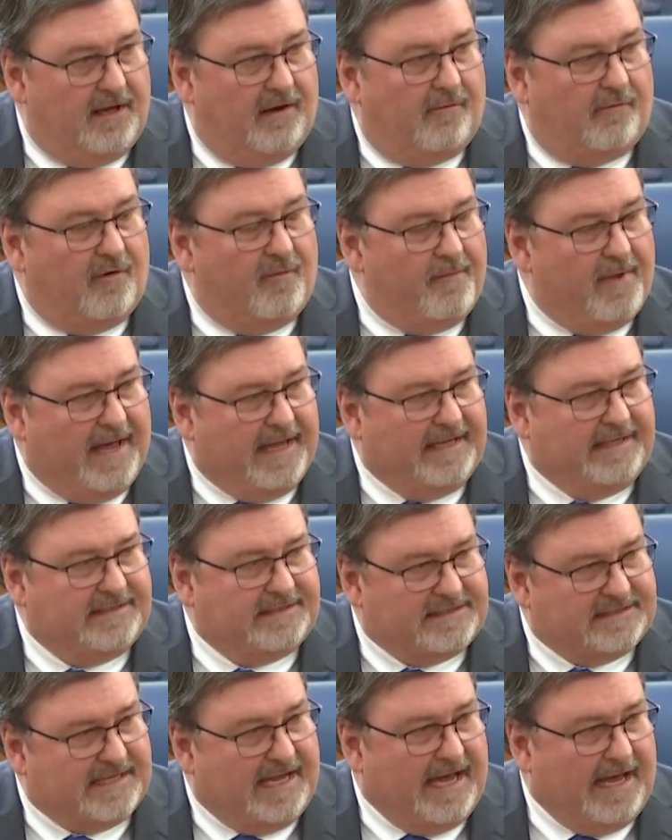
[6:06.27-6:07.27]
remain
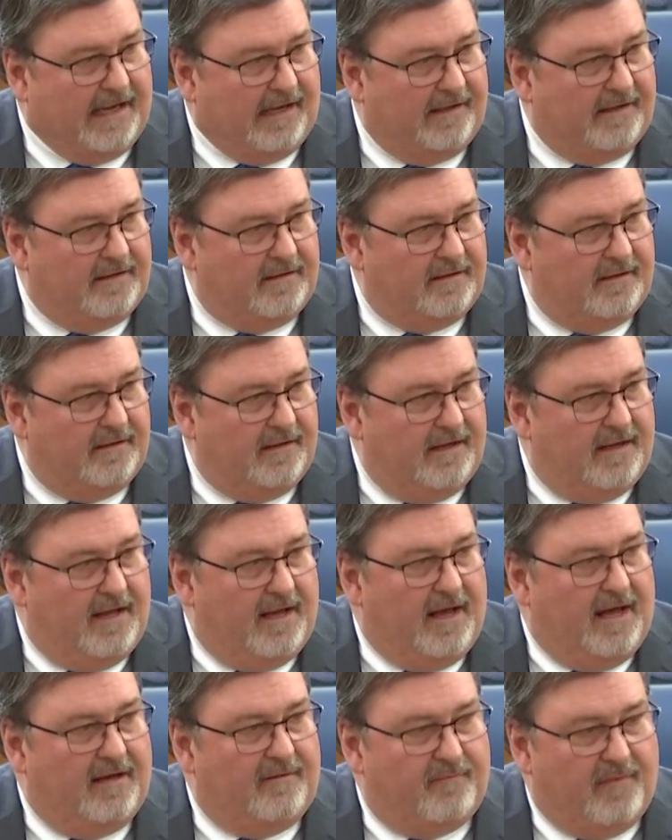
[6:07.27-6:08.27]
silent,
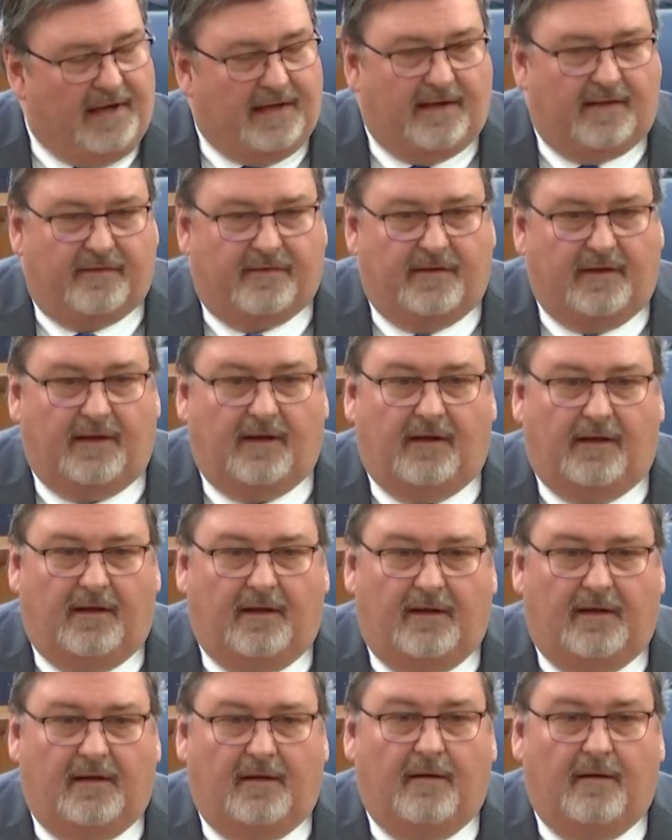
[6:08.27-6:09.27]
and make the